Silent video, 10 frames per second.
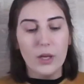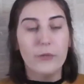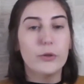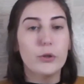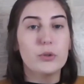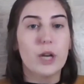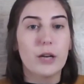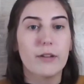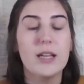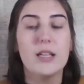A food
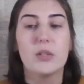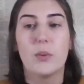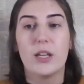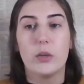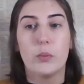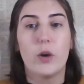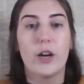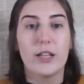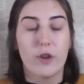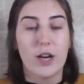diary is where you
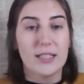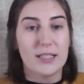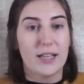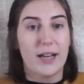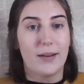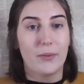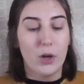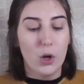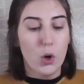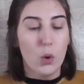write
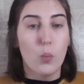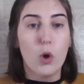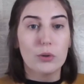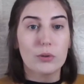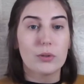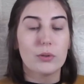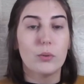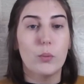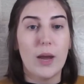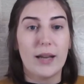down what,
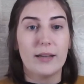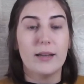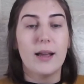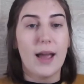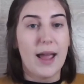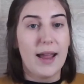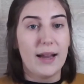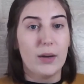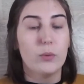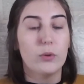when,
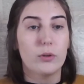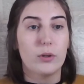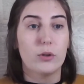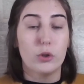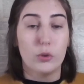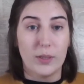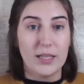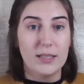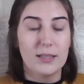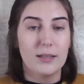how you
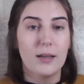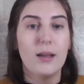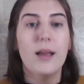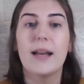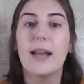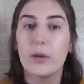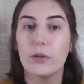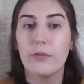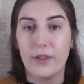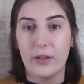eat and how
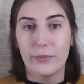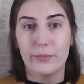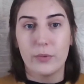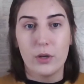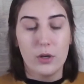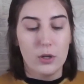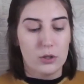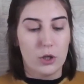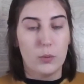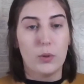you feel.
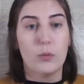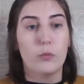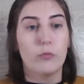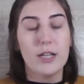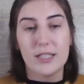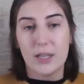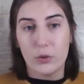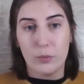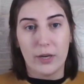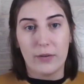So write
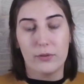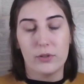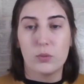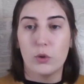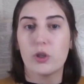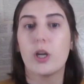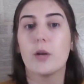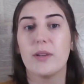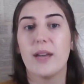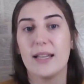down your breakfast, what
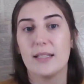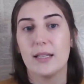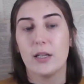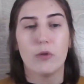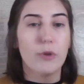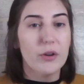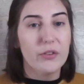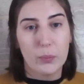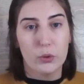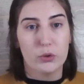time you had it, a
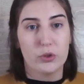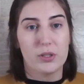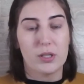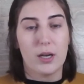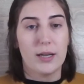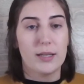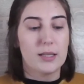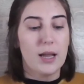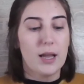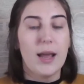rough portion
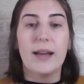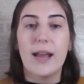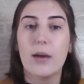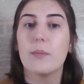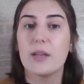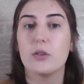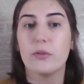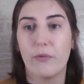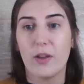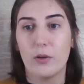size, and how it makes
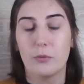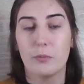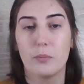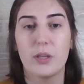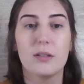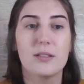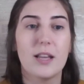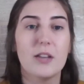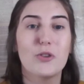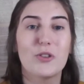you feel, because
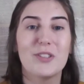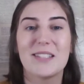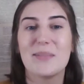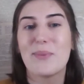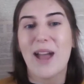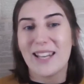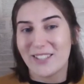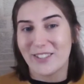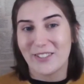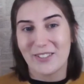then you can see
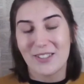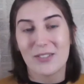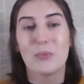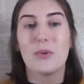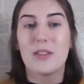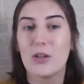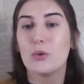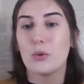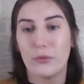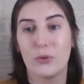patterns within
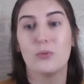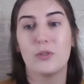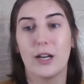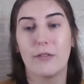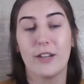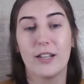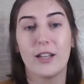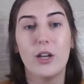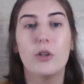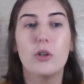your food diary.
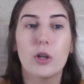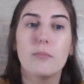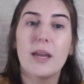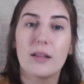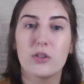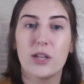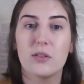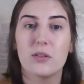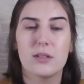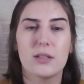You can make the
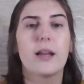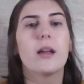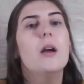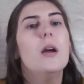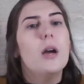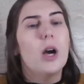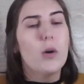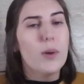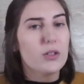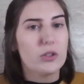changes to say,
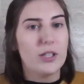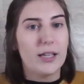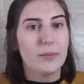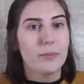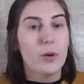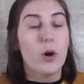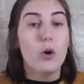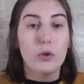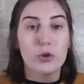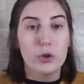oh, actually,
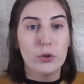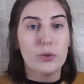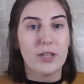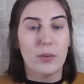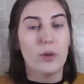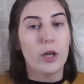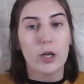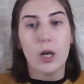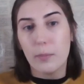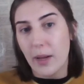on a Tuesday when I
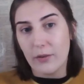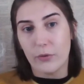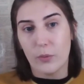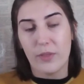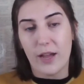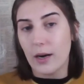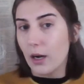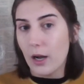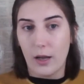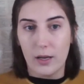come back from that
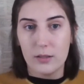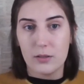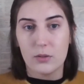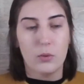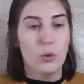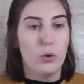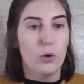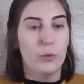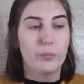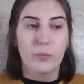class
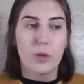or